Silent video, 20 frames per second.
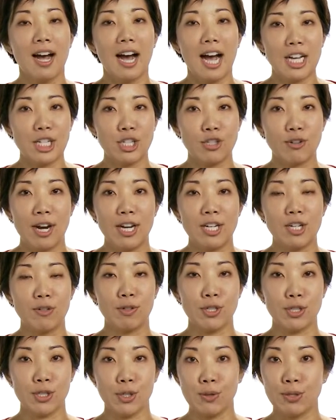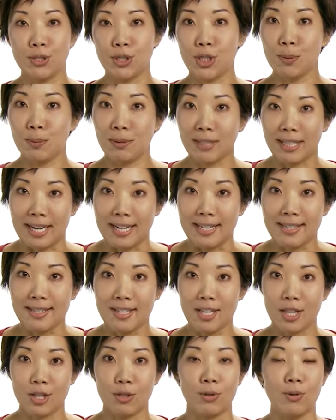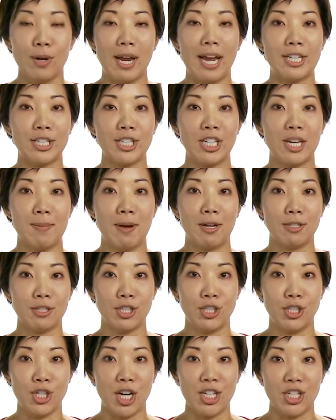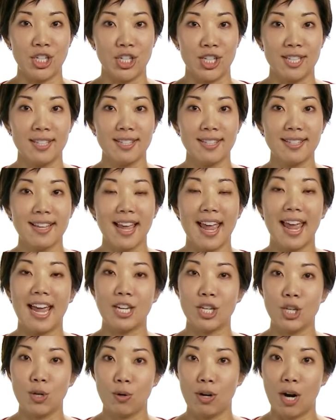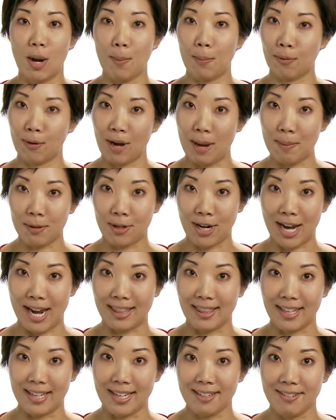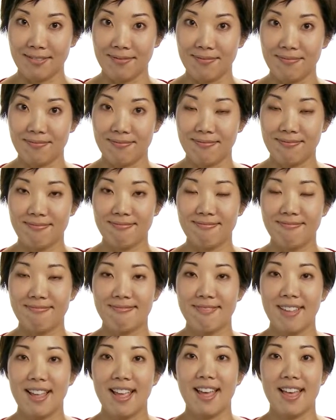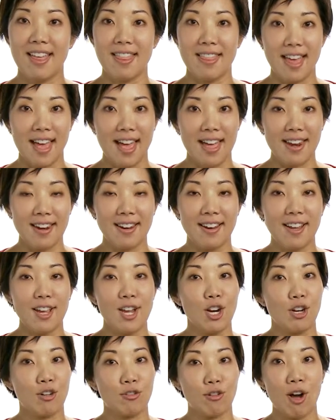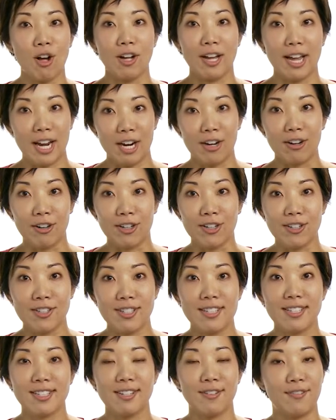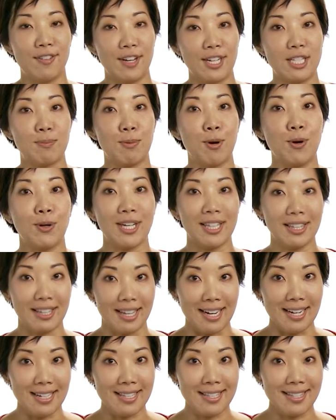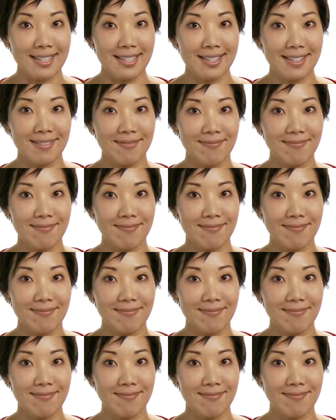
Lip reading: I tried to reduce duplicates through HTML suggestions and URL parameter handling. Then, crawl errors to fix broken links.